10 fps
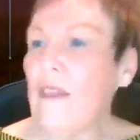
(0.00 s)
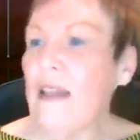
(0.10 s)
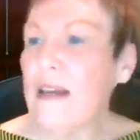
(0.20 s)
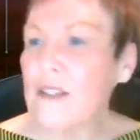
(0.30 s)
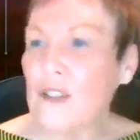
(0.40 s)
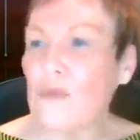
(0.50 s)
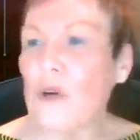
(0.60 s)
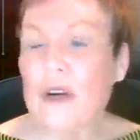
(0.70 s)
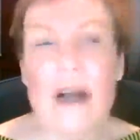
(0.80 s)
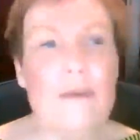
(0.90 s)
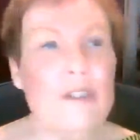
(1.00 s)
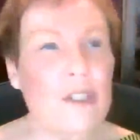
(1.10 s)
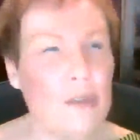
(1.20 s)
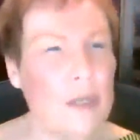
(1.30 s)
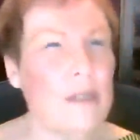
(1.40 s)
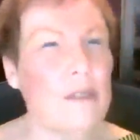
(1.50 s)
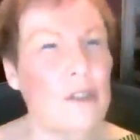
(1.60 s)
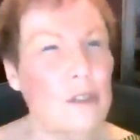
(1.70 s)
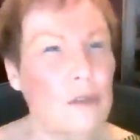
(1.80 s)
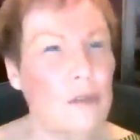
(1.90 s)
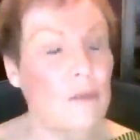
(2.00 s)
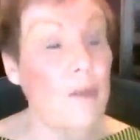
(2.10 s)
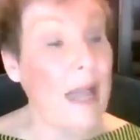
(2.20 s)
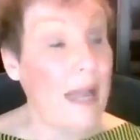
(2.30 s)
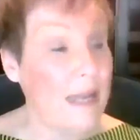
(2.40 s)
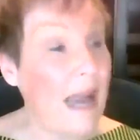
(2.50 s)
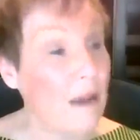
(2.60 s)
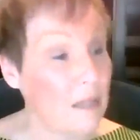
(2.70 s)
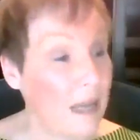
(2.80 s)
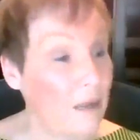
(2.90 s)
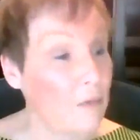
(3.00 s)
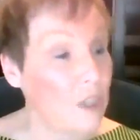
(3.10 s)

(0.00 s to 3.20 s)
the extra work I was doing to pay down debt,